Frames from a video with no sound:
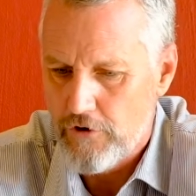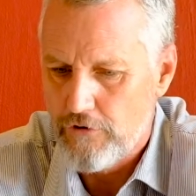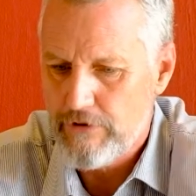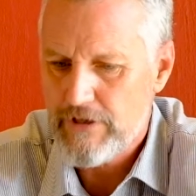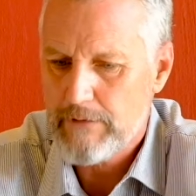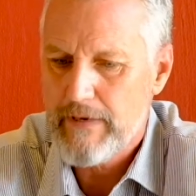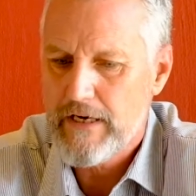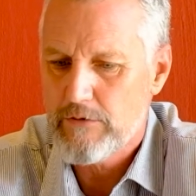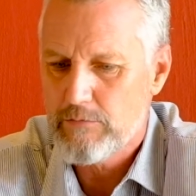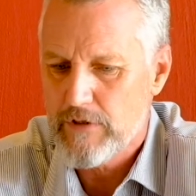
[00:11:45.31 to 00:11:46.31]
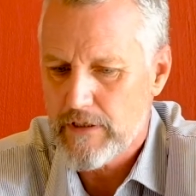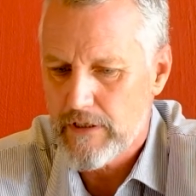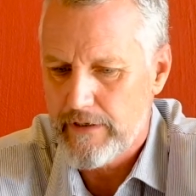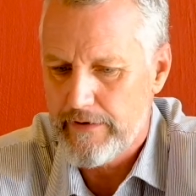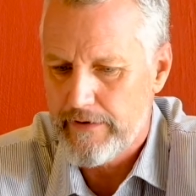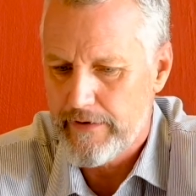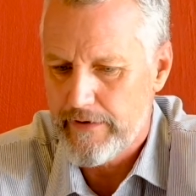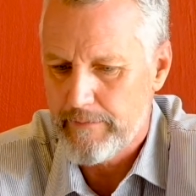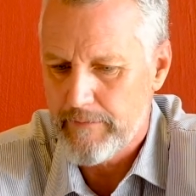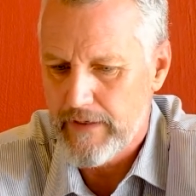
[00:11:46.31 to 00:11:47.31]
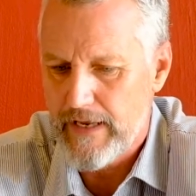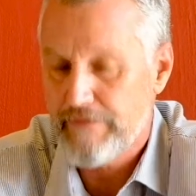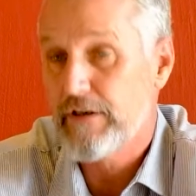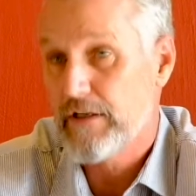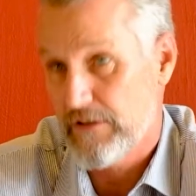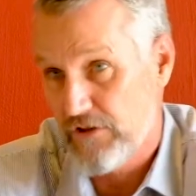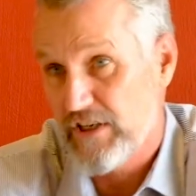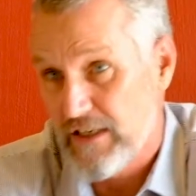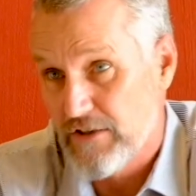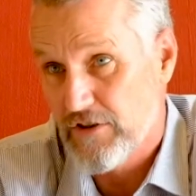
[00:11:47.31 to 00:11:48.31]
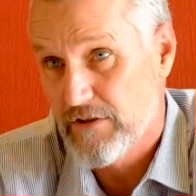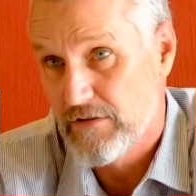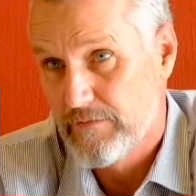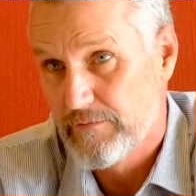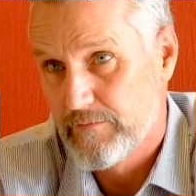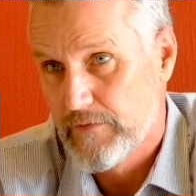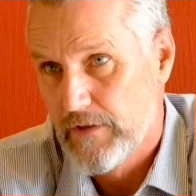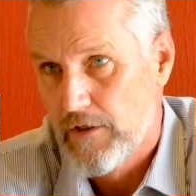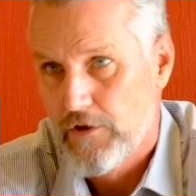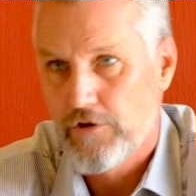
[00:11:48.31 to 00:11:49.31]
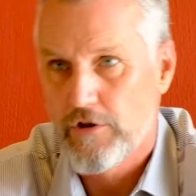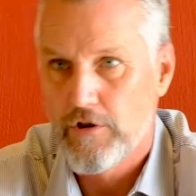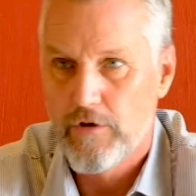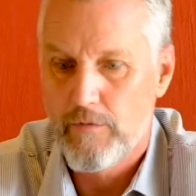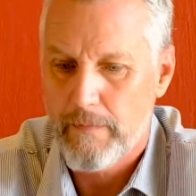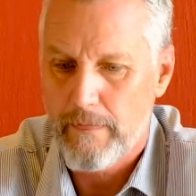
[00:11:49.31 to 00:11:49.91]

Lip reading: Risk management in Africa is a challenge. So